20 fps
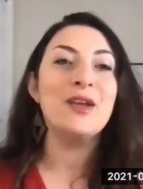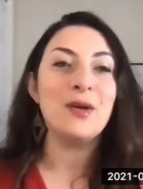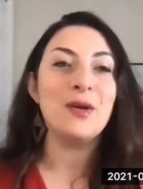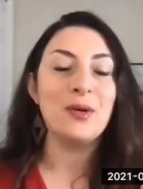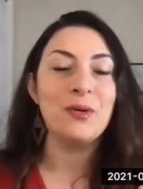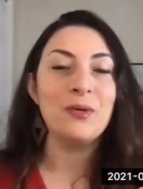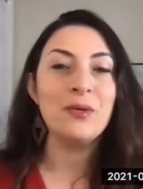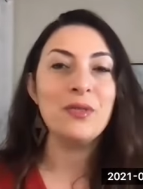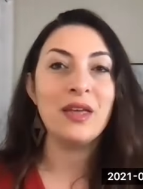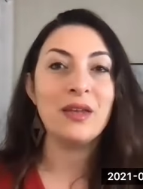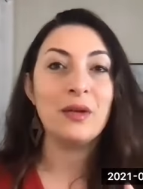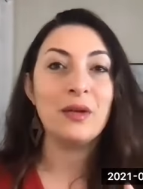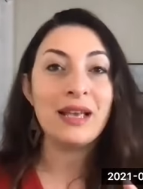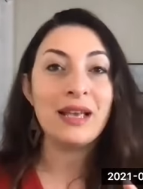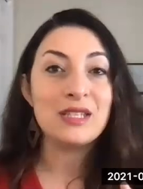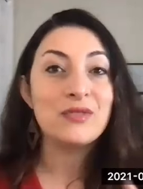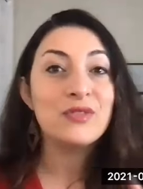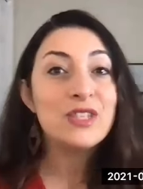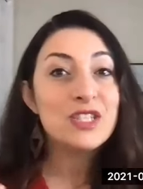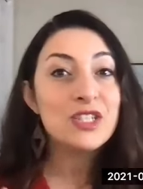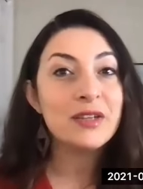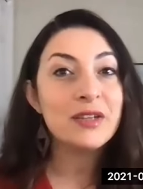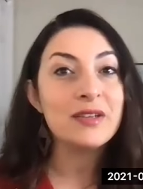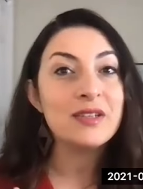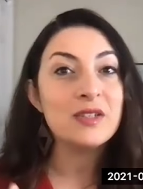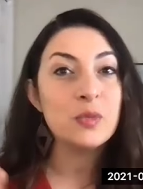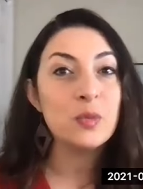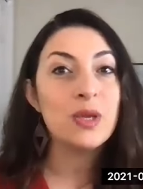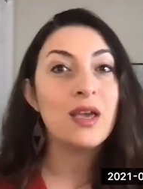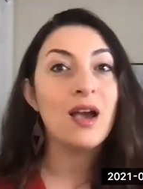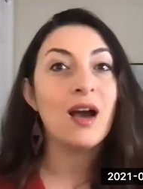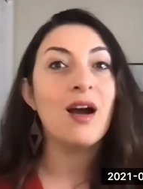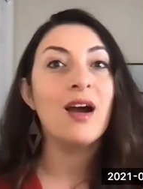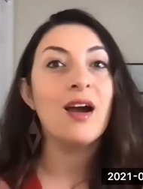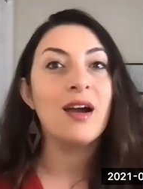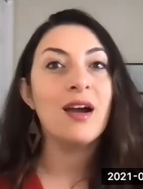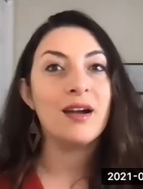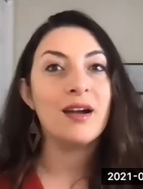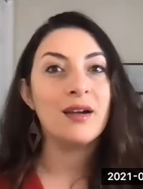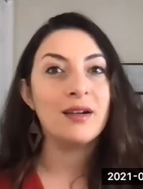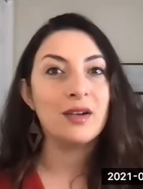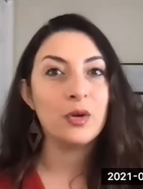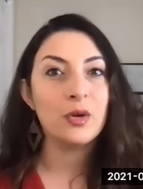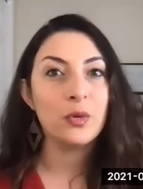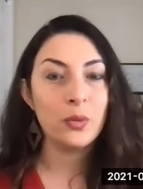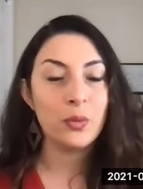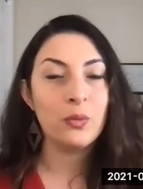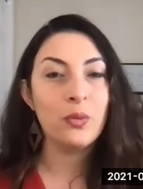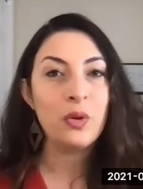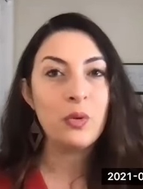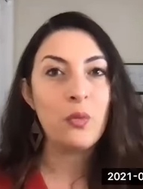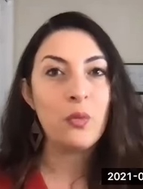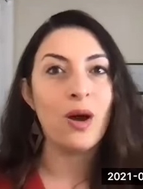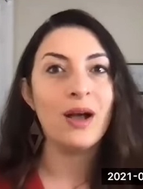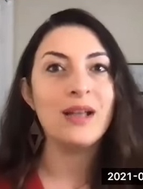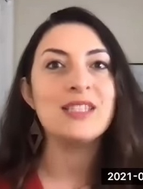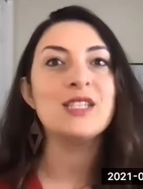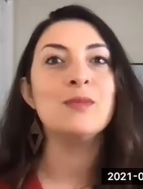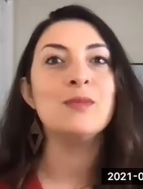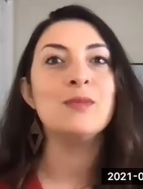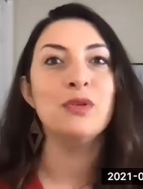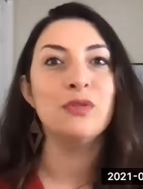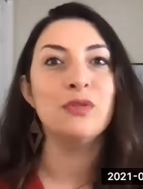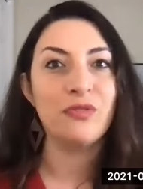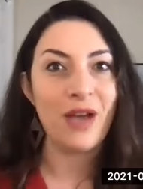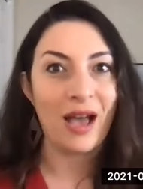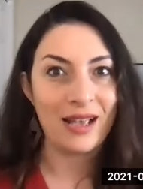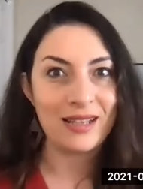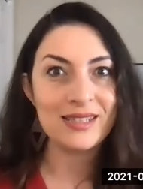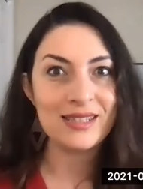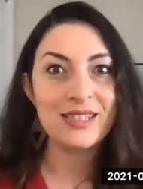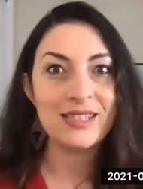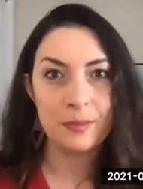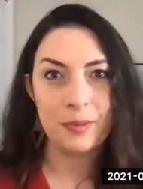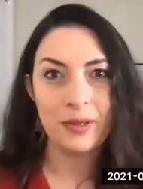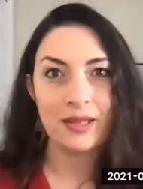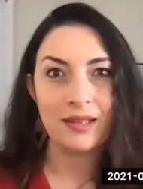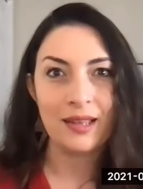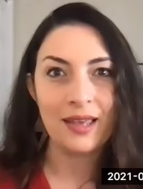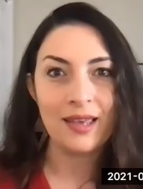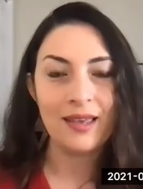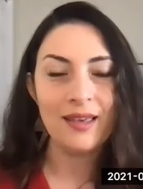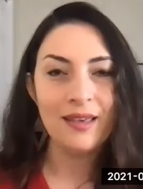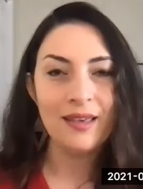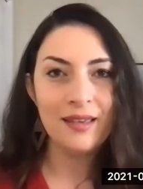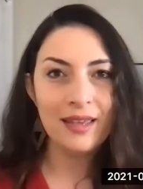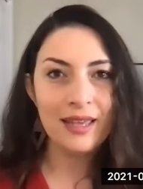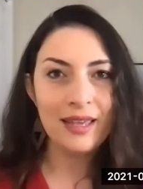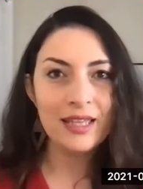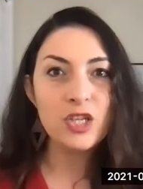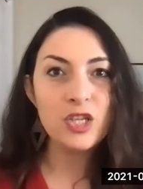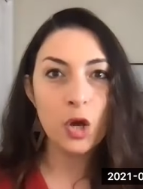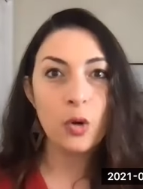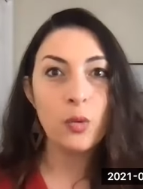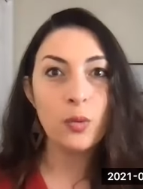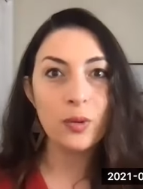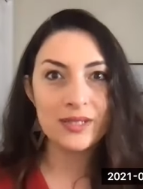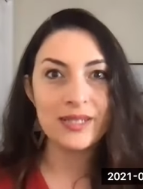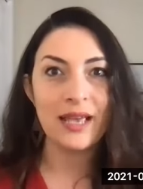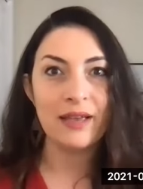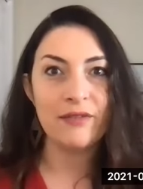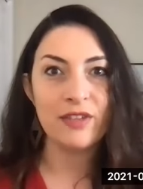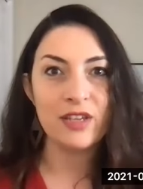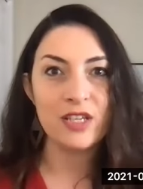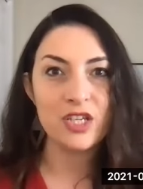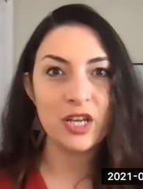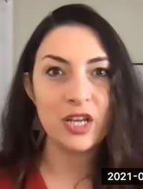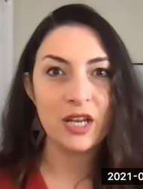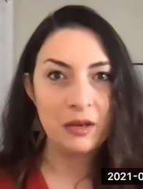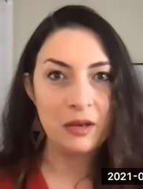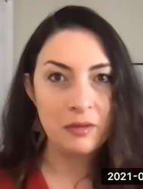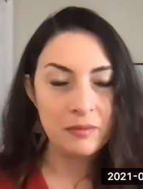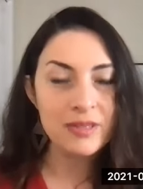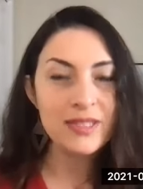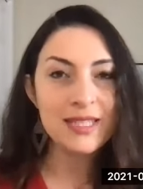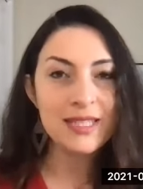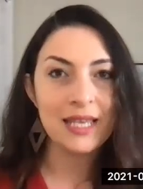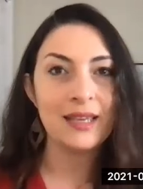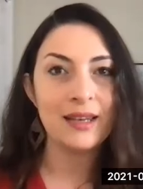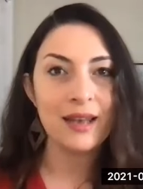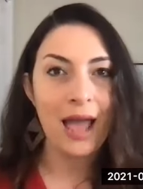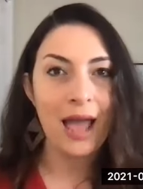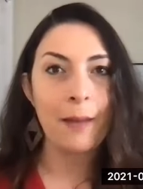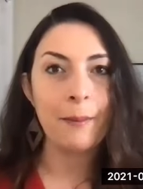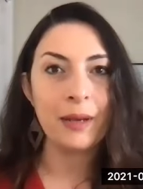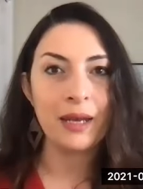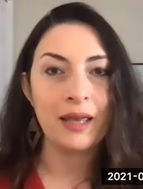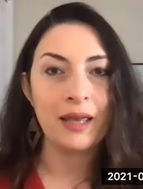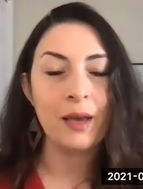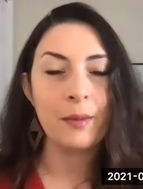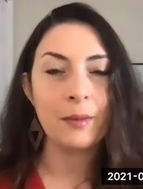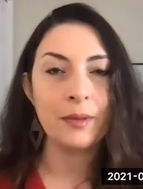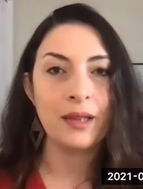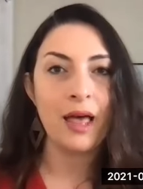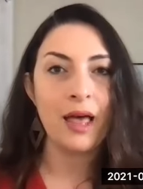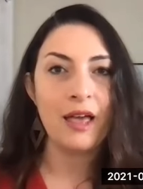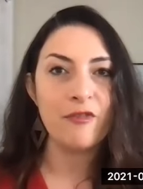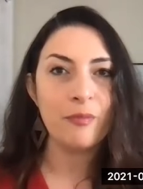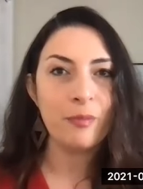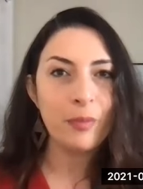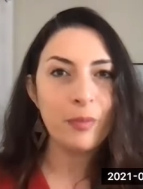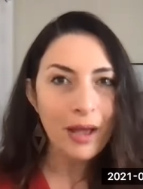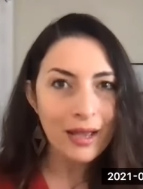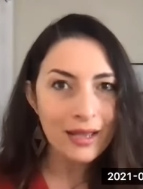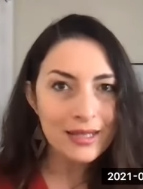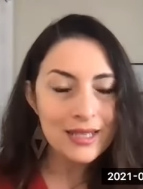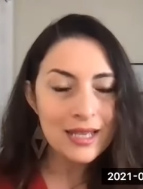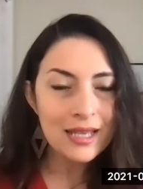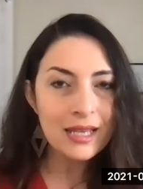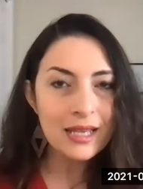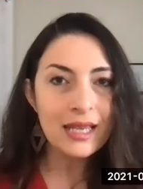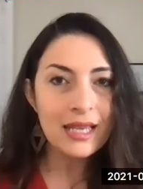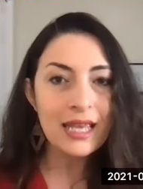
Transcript: know that as visionaries, we are, we want to move fast typically towards that vision and see it happen and come alive. But